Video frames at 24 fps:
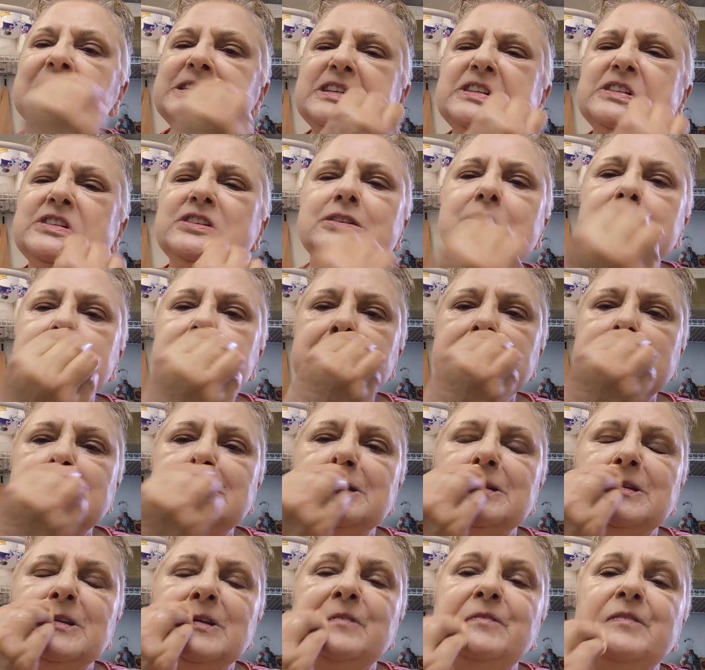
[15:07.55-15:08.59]
I just
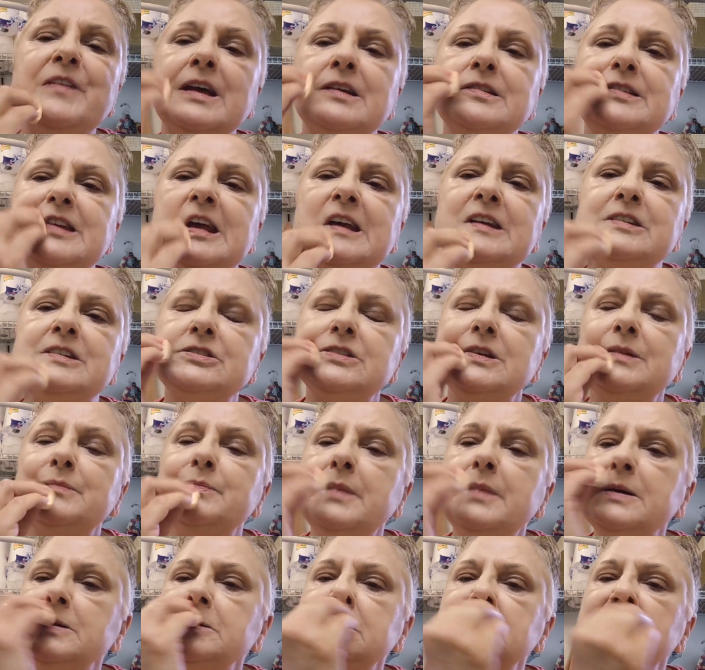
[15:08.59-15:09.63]
used the
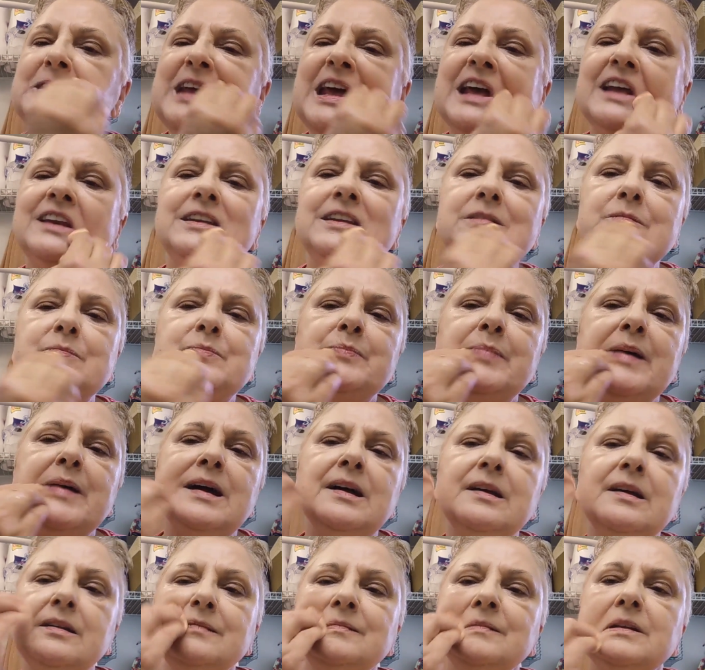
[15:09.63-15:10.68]
foundation mostly. I didn't
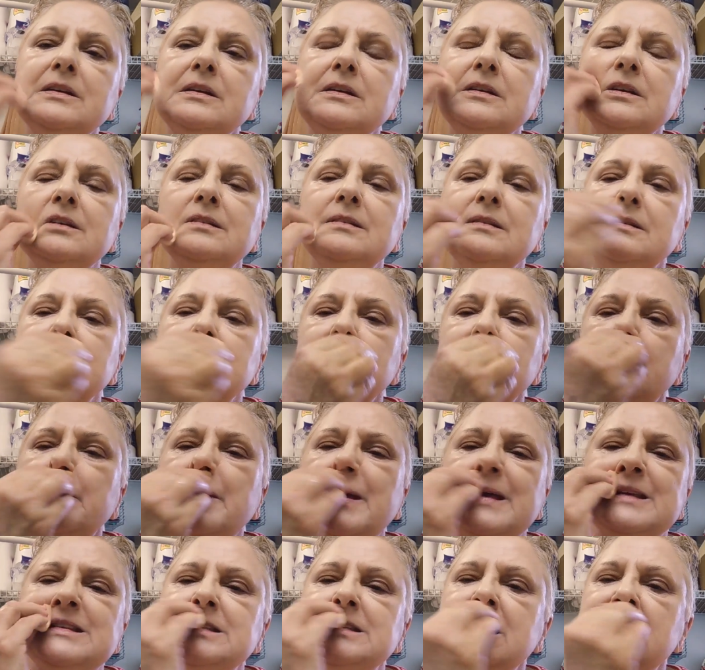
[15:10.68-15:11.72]
buy
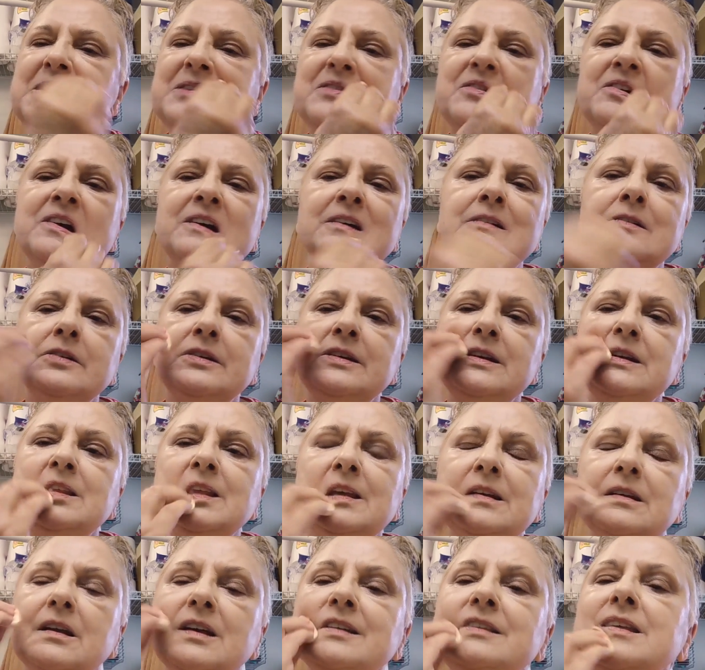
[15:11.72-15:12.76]
mascara or
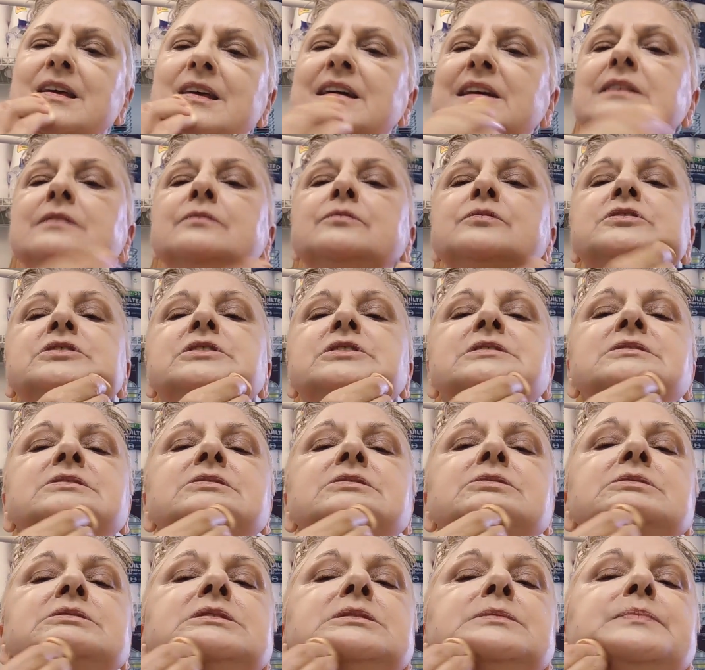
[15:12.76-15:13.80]
anything like that. It was
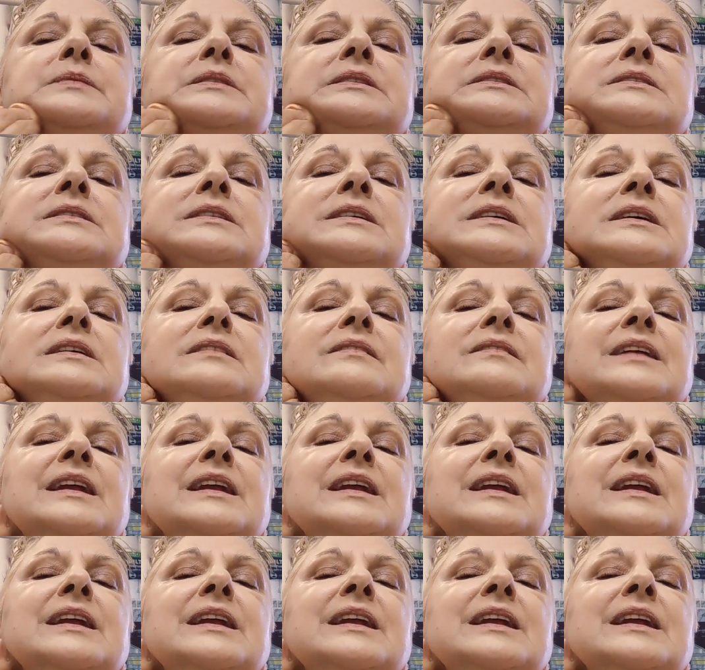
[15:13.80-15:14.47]
just too expensive.